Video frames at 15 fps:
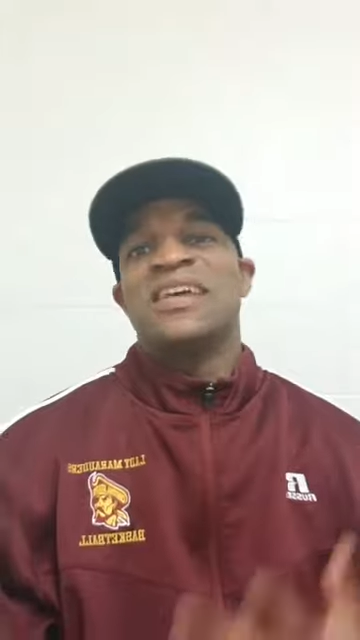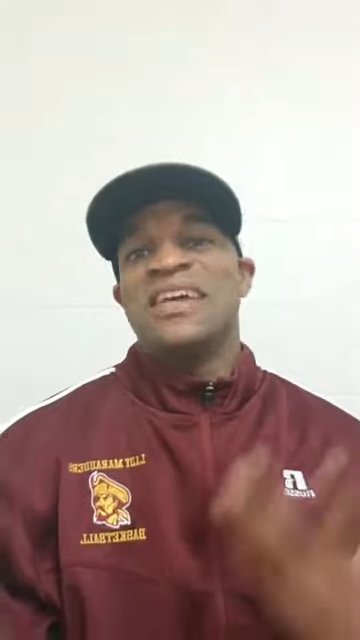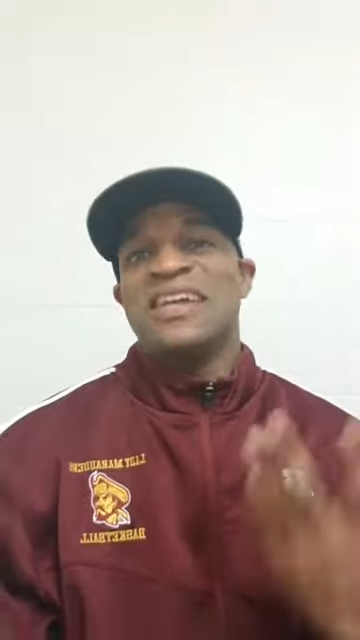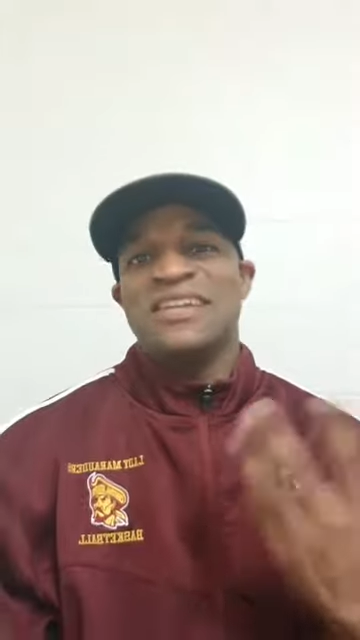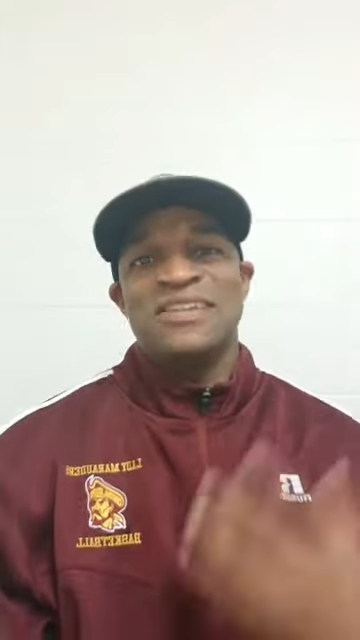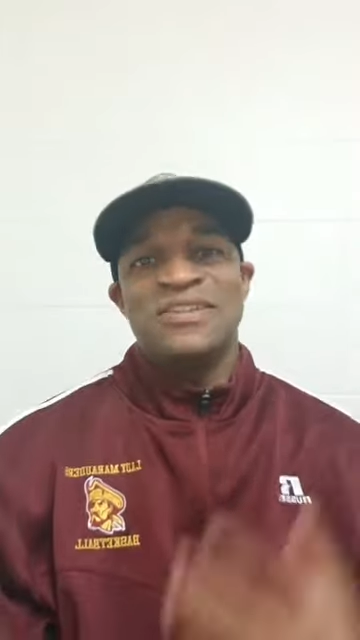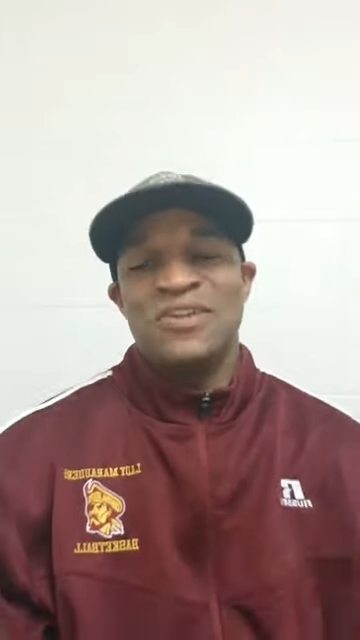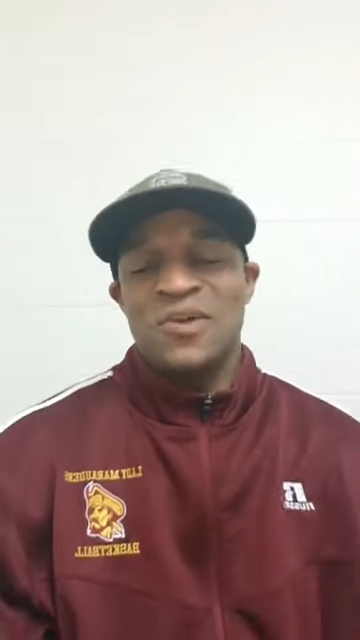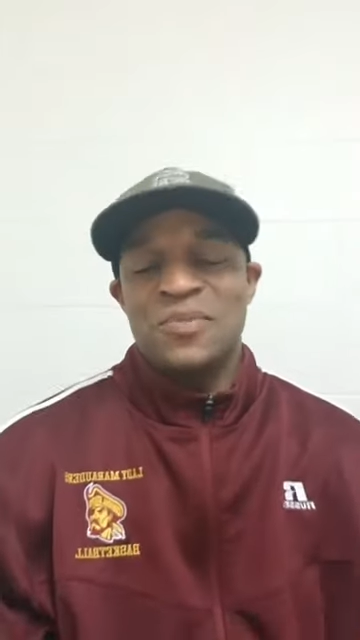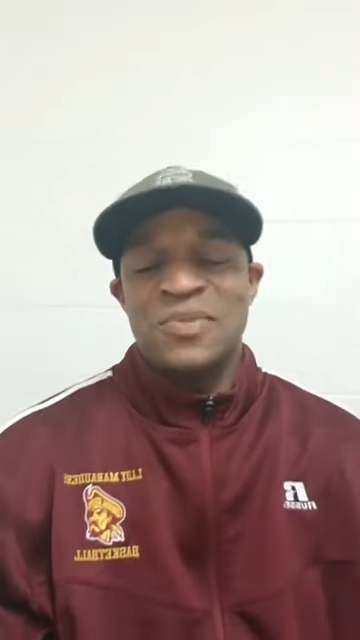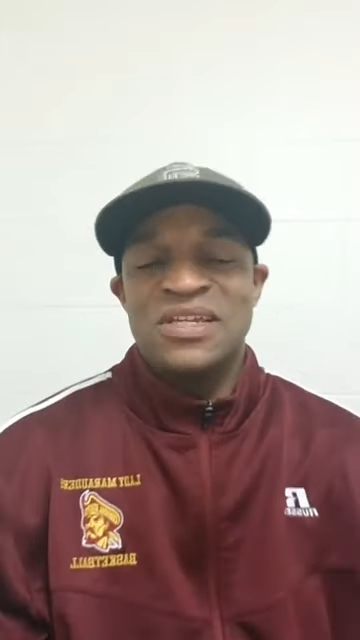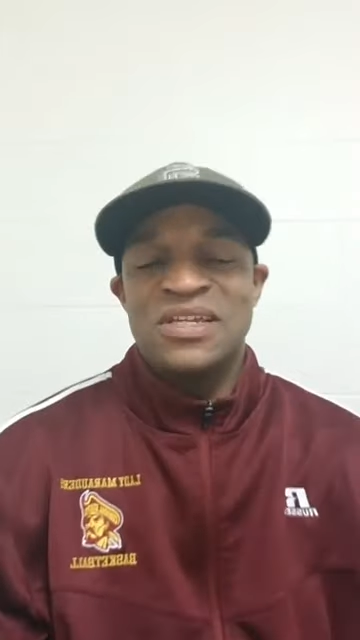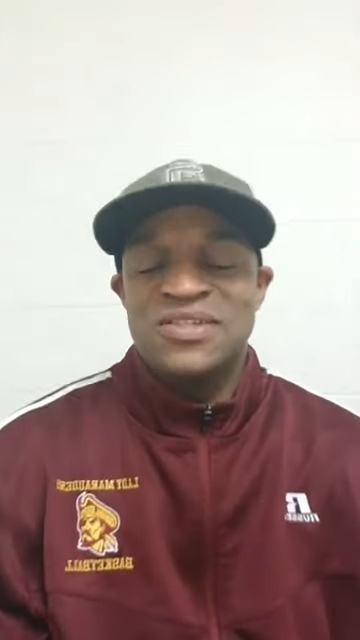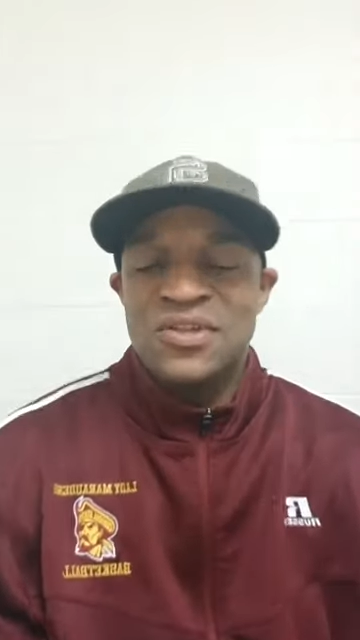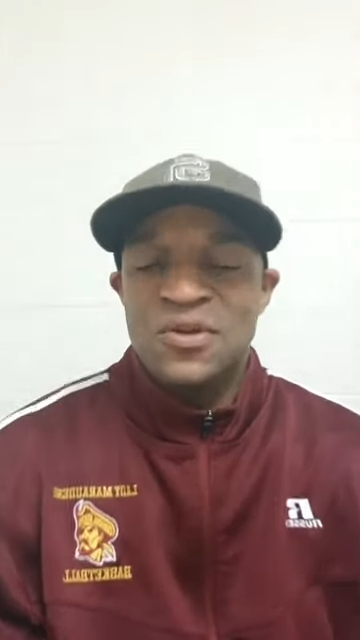that. You know what I
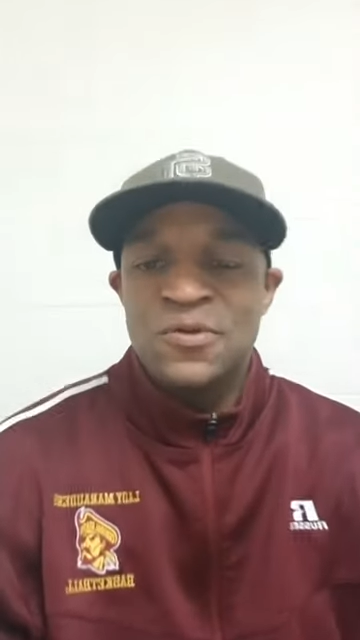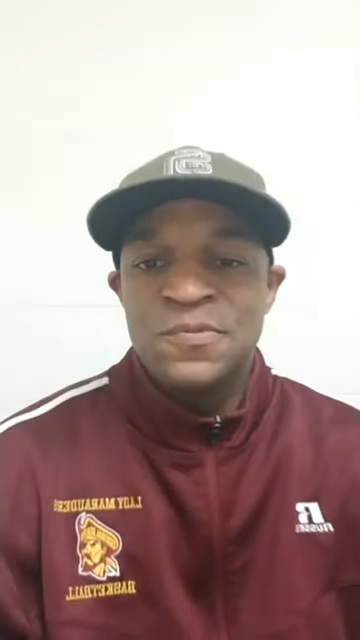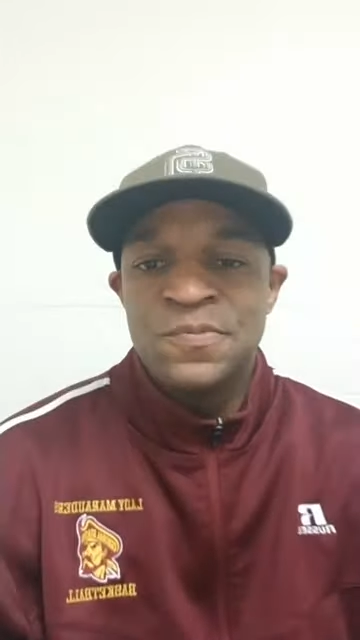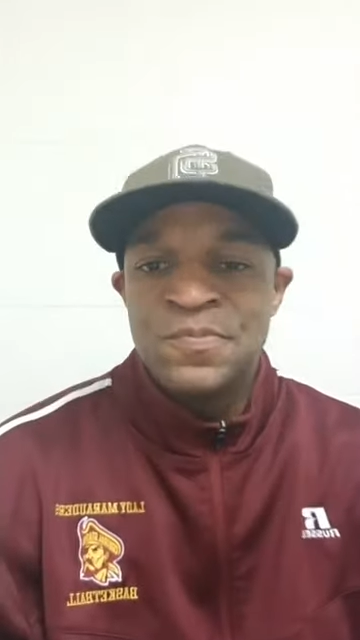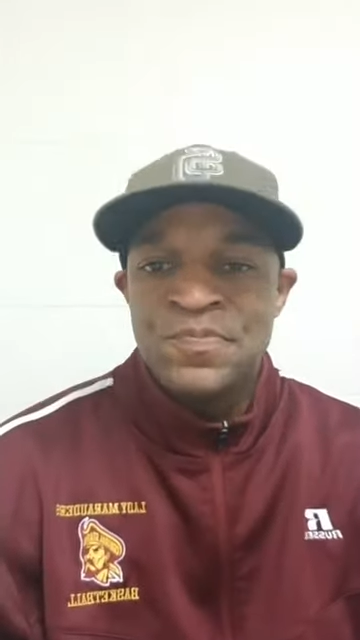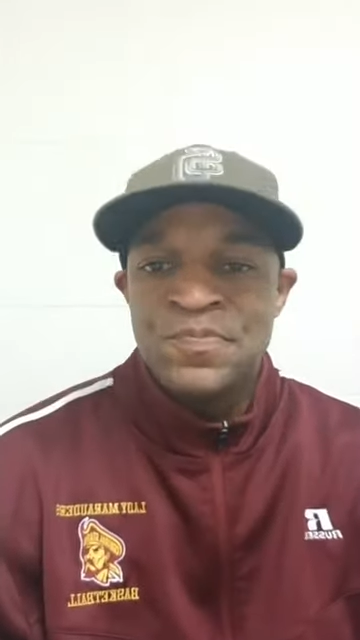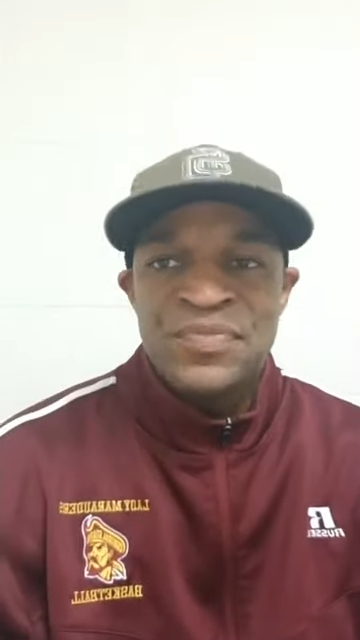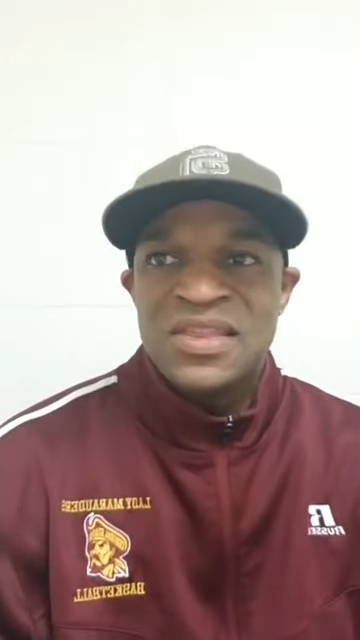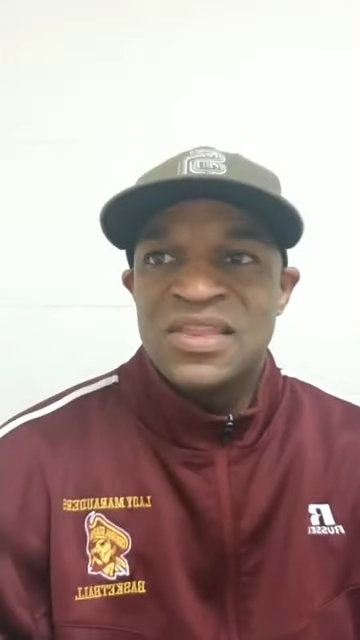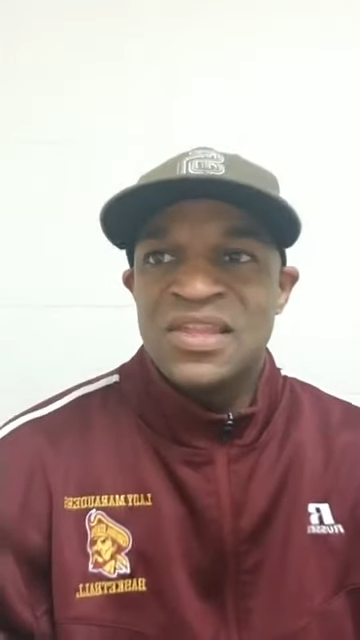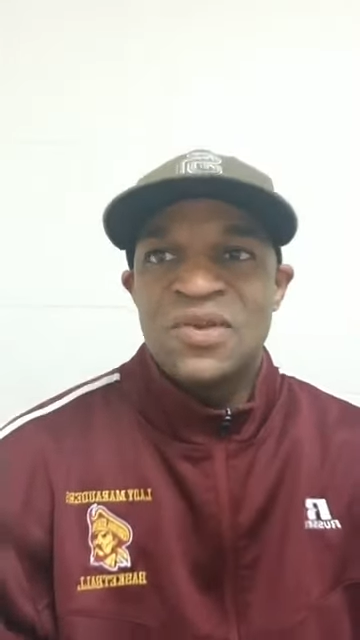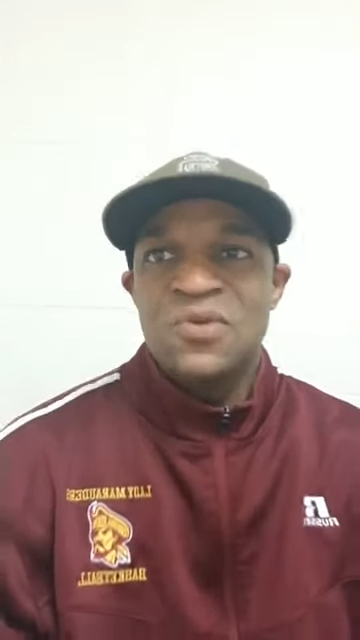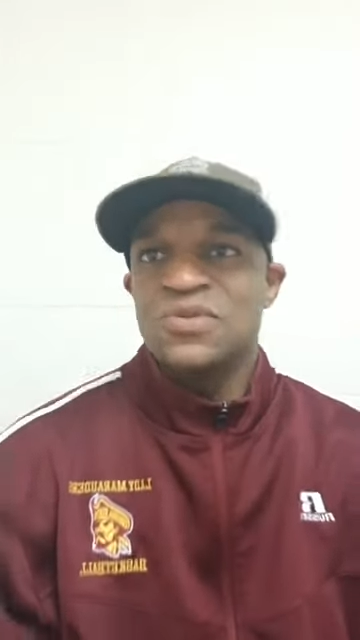mean? So there